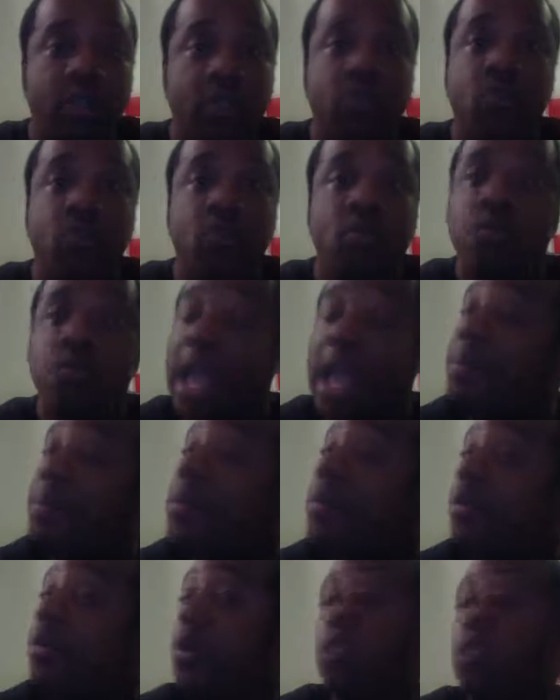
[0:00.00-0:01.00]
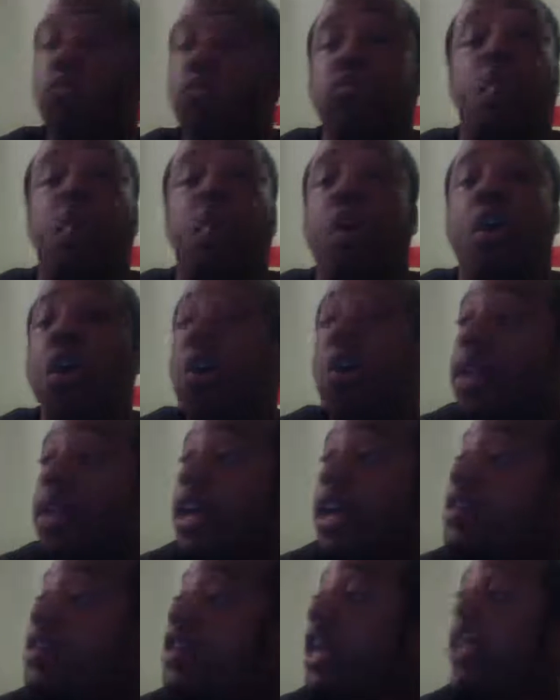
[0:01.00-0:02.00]
Black people go through a whole lot of
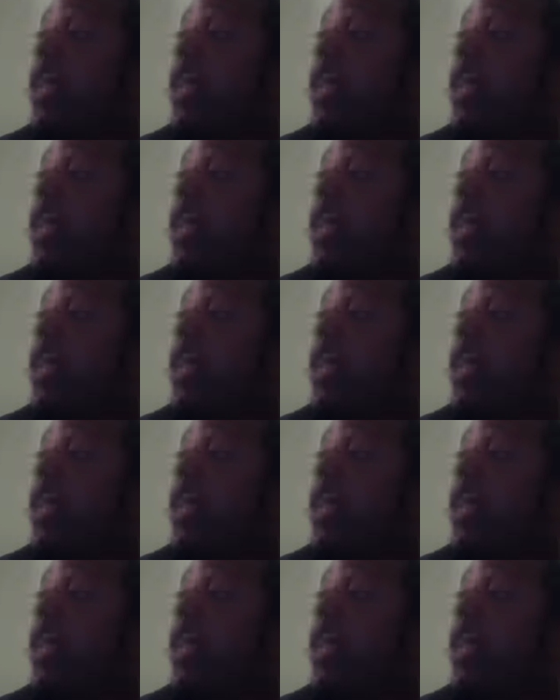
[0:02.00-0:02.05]
shit and